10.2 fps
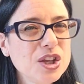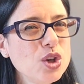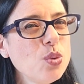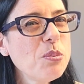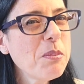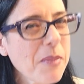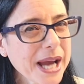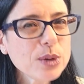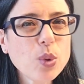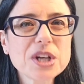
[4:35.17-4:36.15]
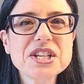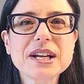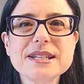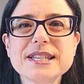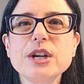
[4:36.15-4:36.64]
you might want to
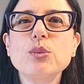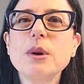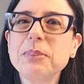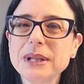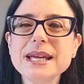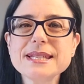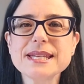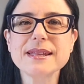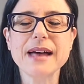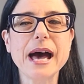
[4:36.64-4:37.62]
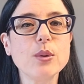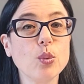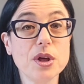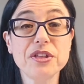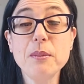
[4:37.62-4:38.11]
consider replacing that
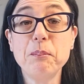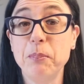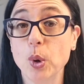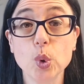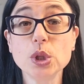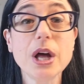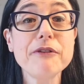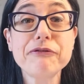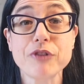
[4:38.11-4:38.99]
with a bowl of